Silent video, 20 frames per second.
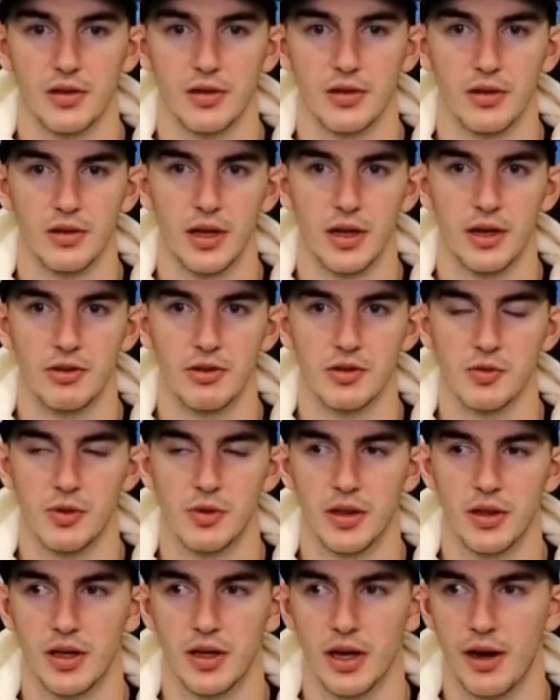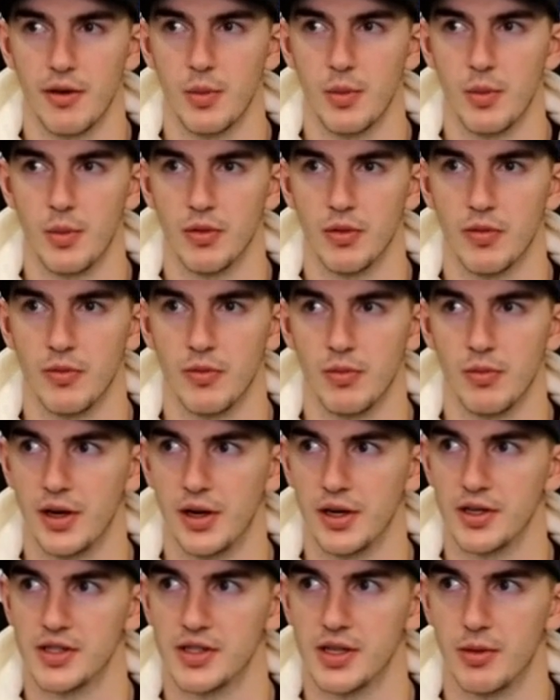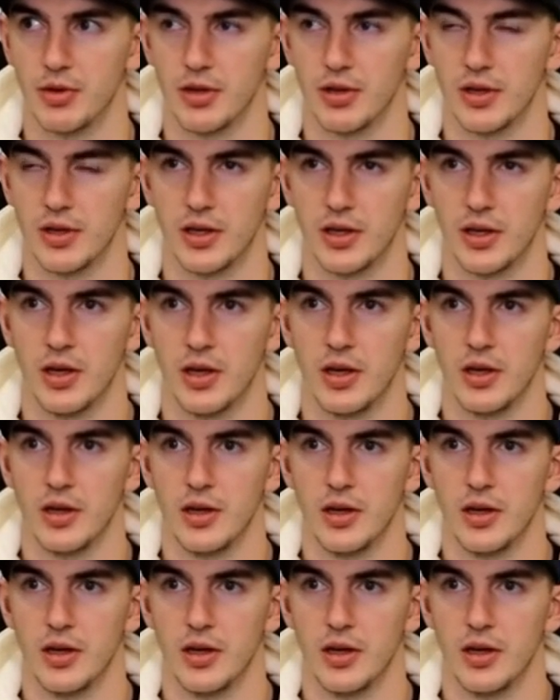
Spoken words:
You know, that was one thing I remember from playing in summer league.